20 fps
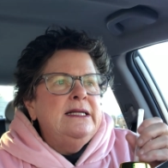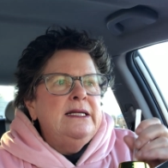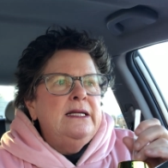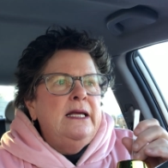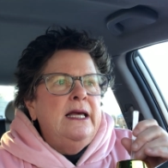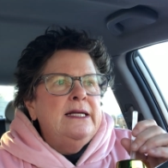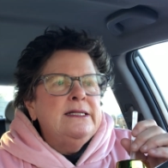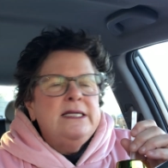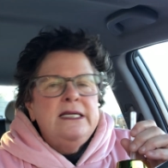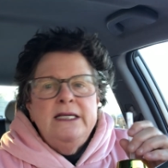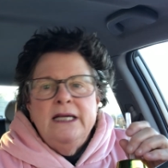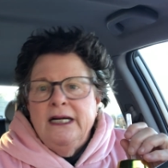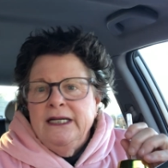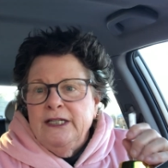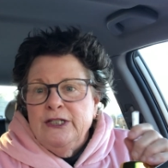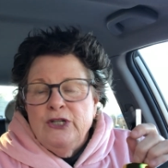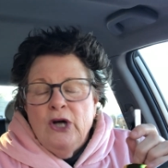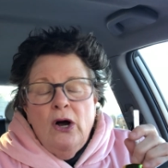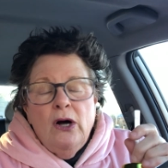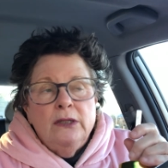as a young
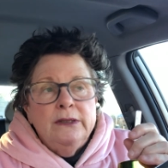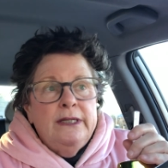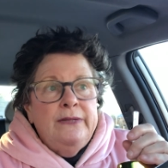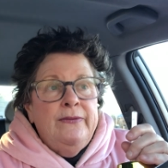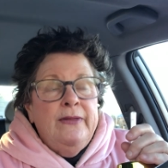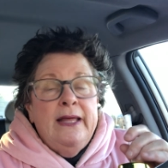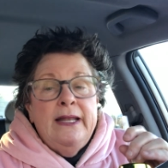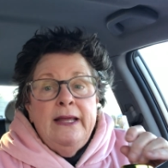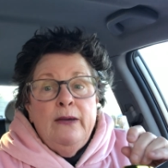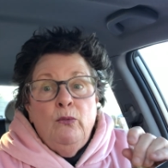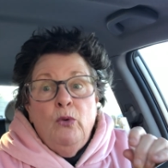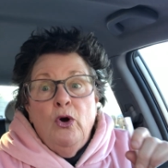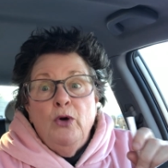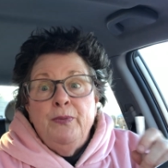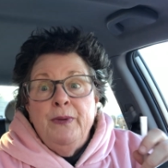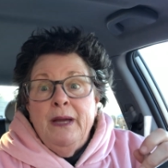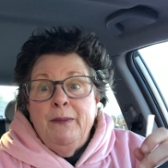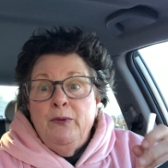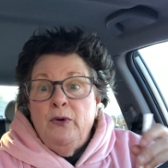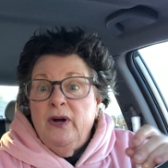adult, and then it woke
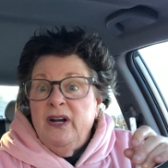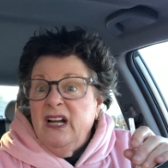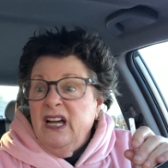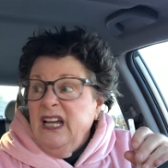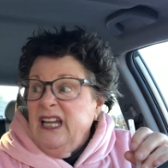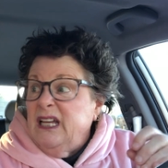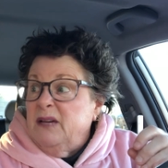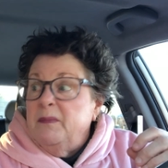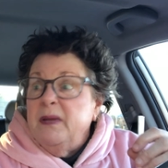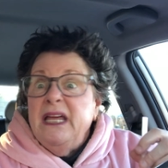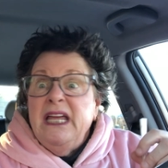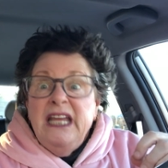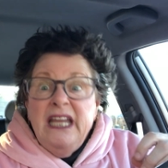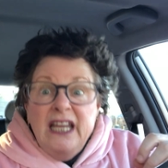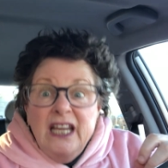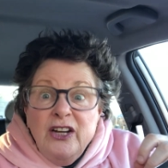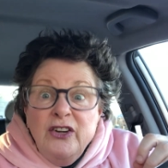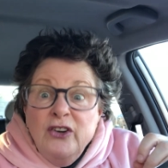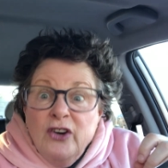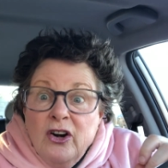me up going, I am
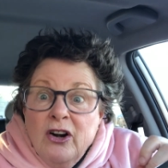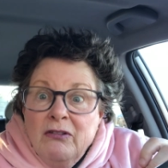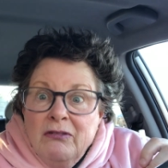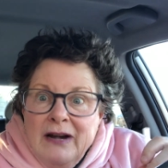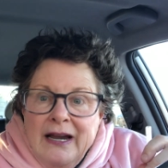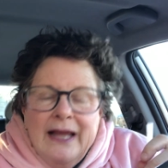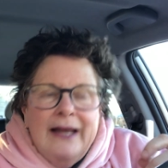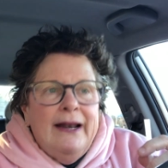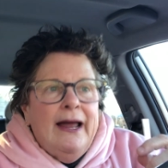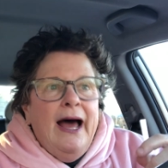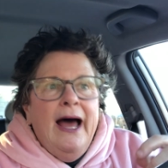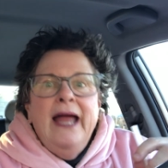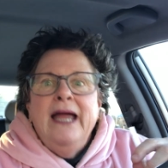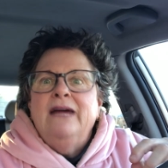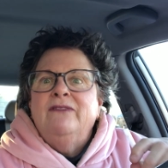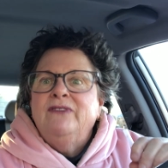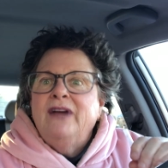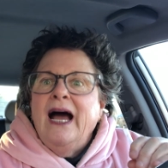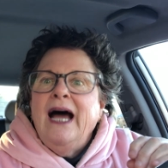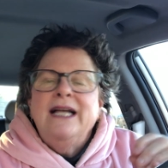ignorant. I
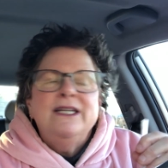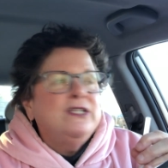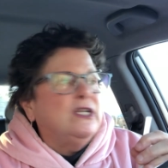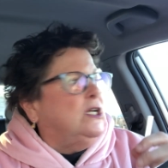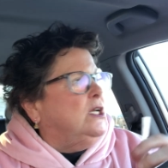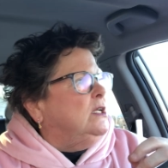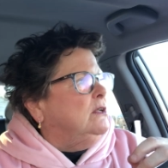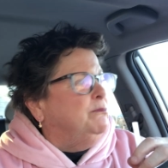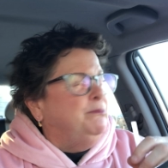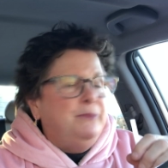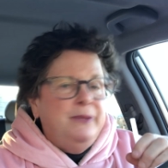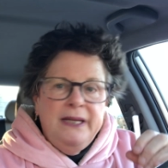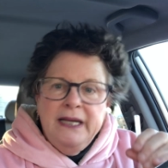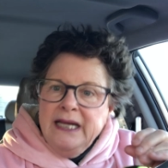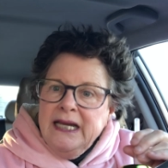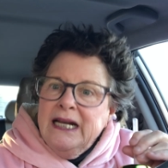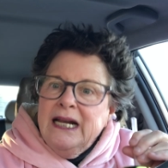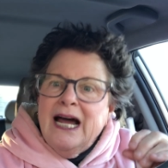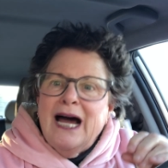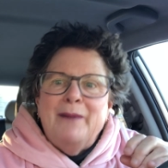have got to
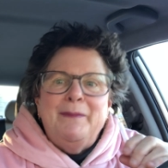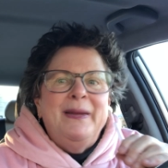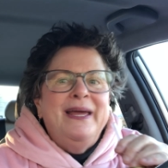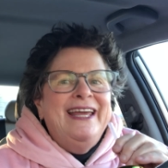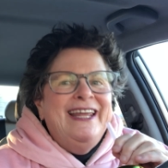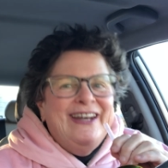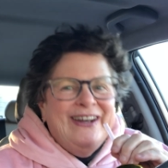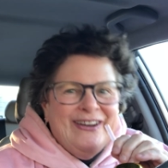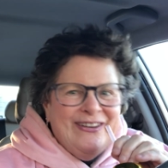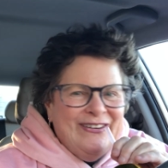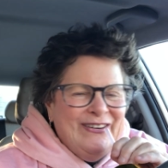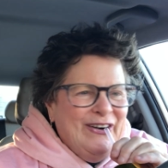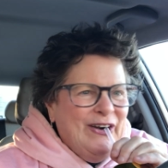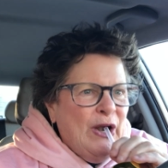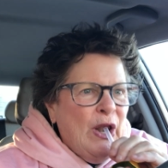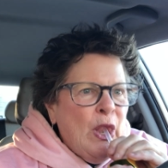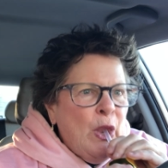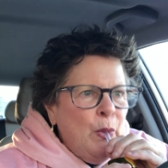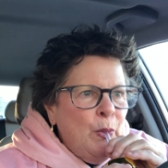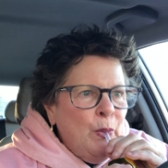pick it up and learn,